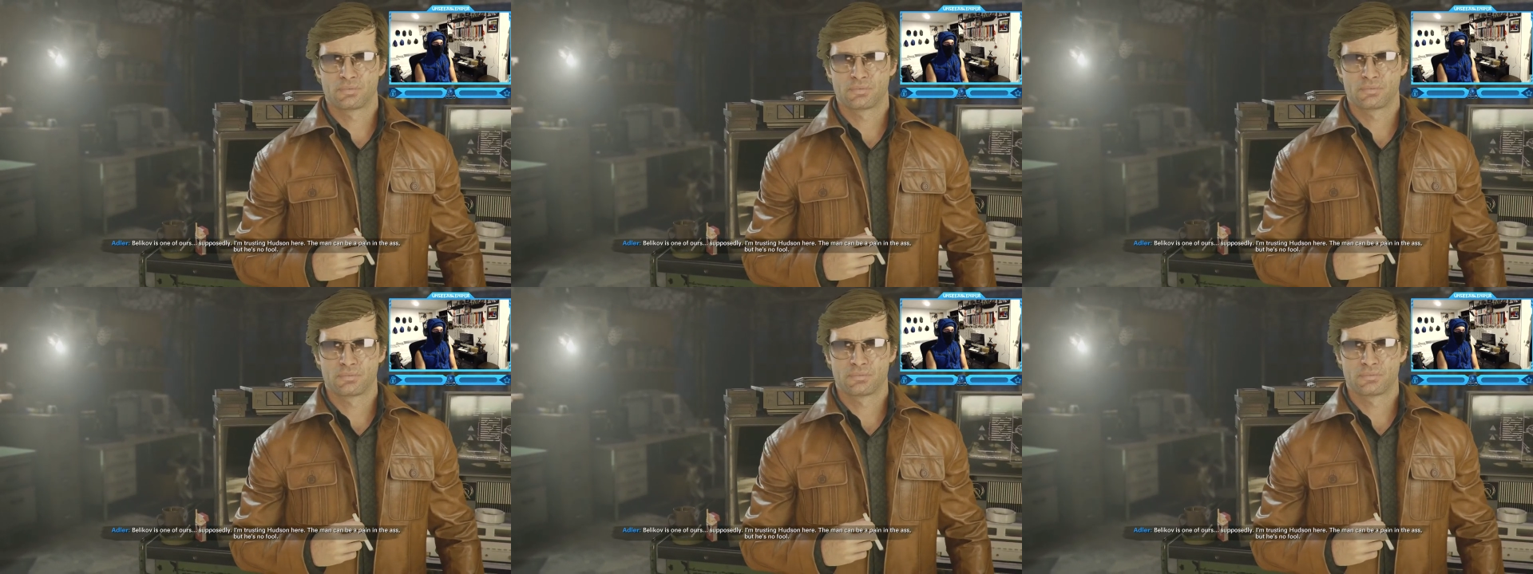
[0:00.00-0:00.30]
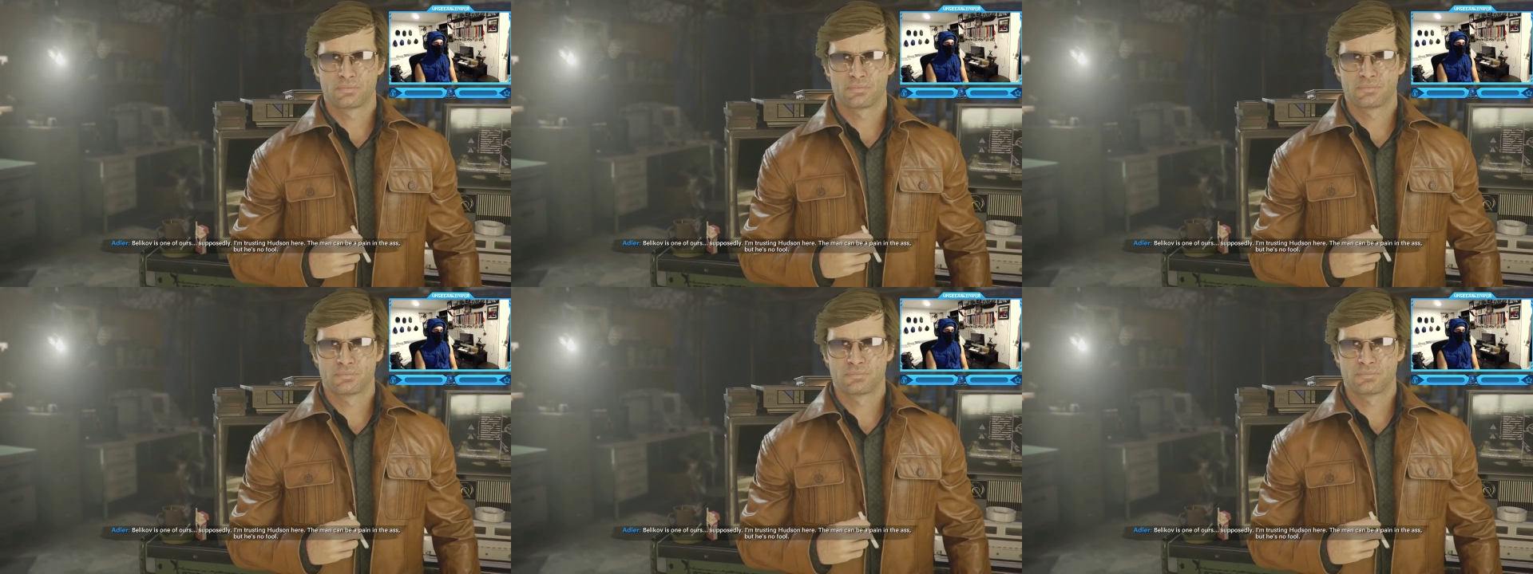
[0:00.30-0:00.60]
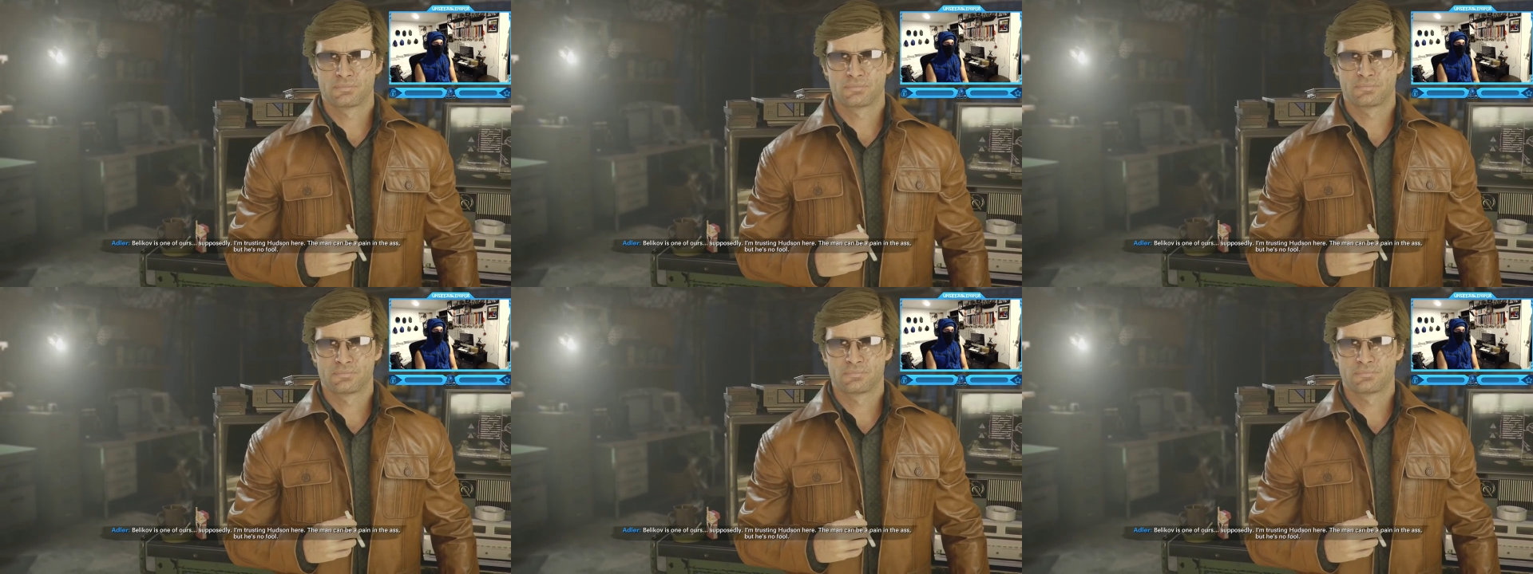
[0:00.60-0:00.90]

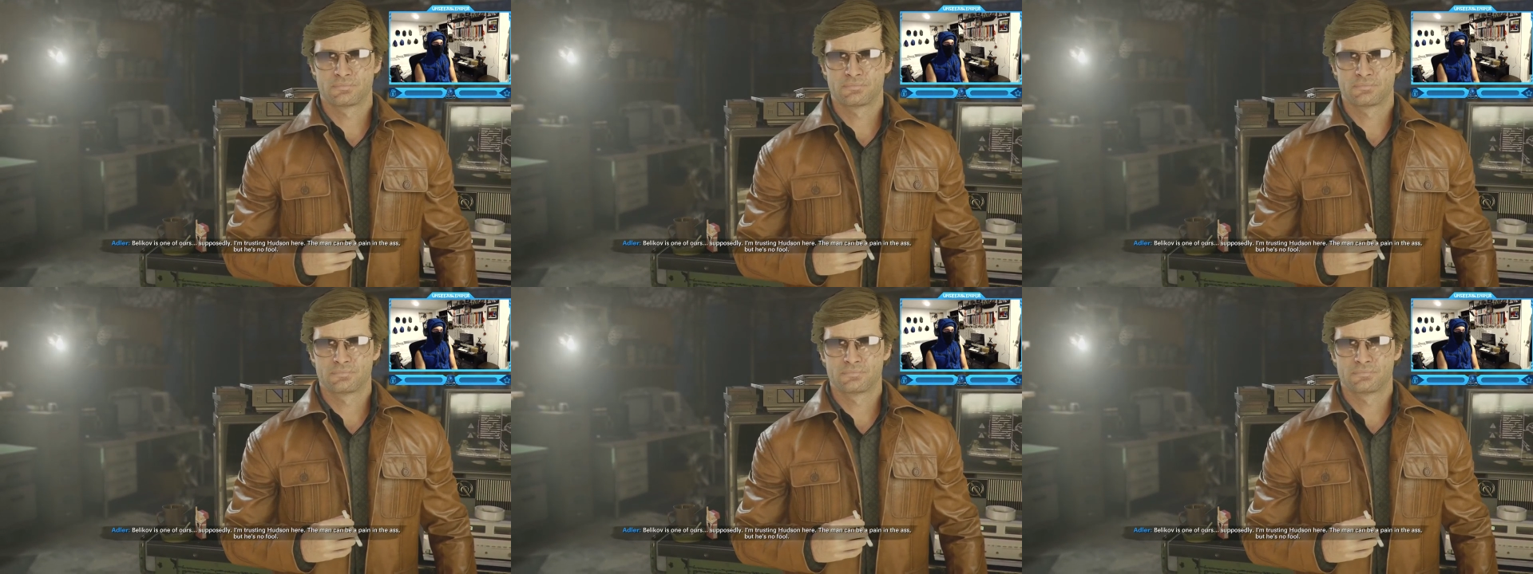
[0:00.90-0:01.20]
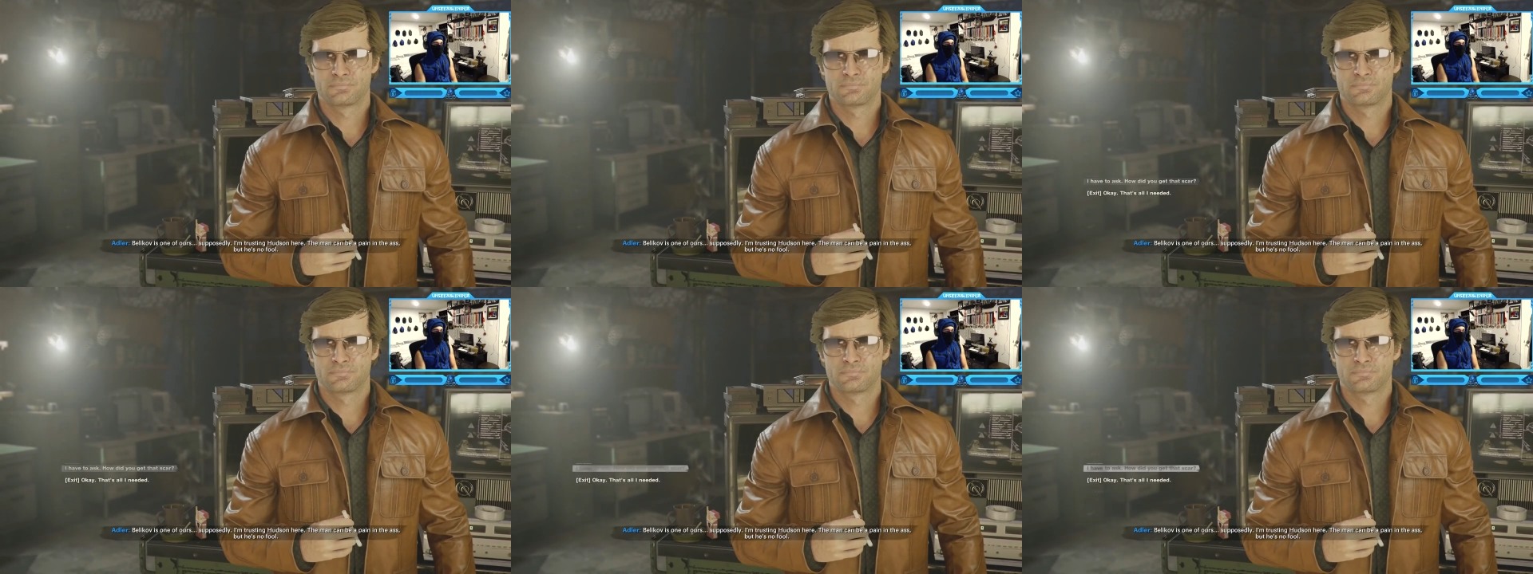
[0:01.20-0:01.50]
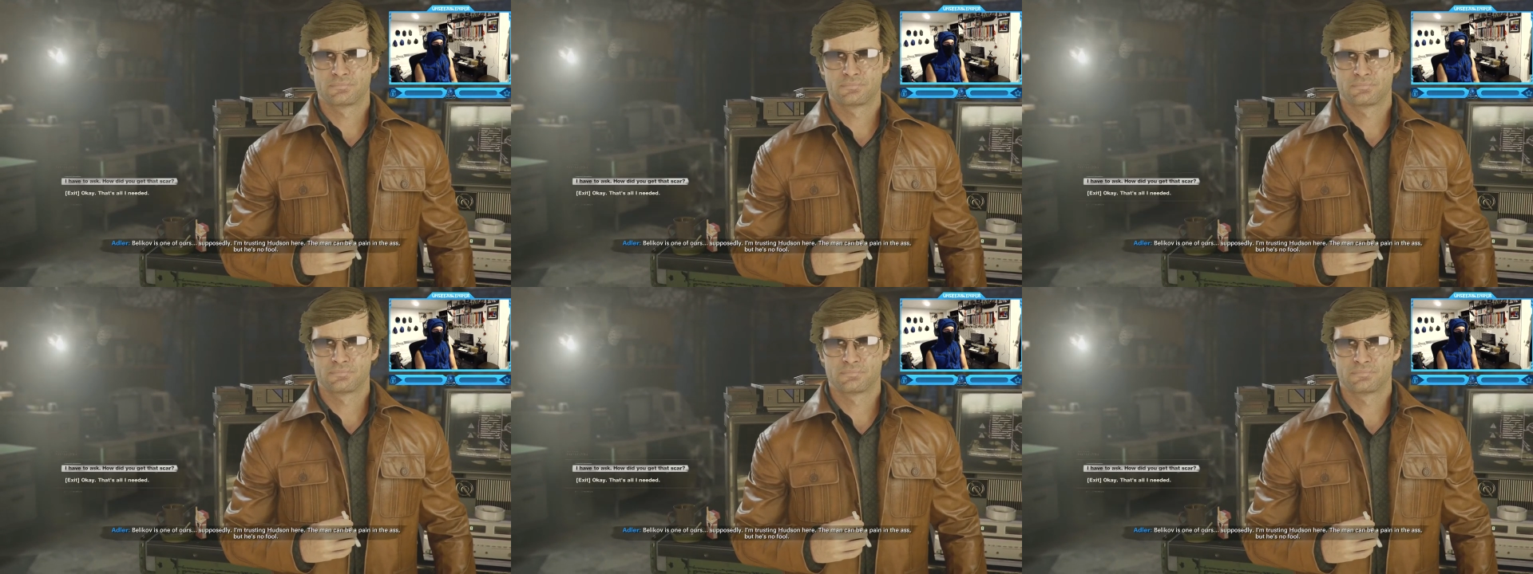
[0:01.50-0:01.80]

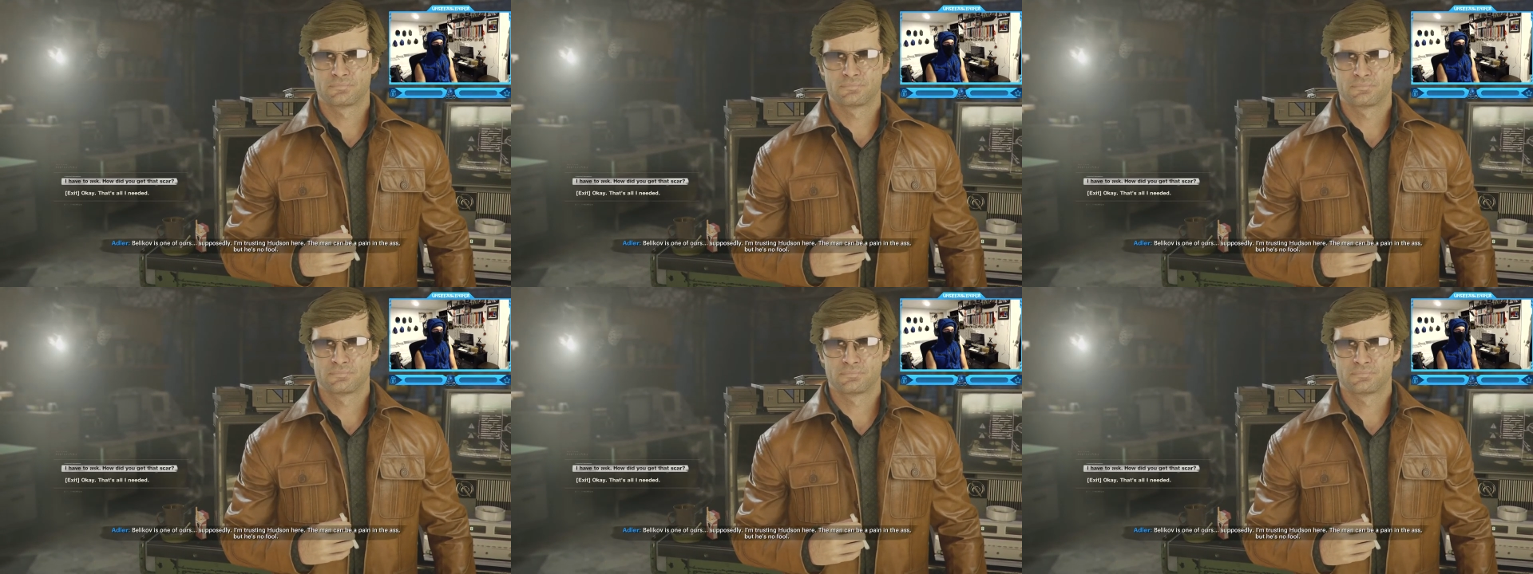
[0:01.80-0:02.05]
Nobody speaks.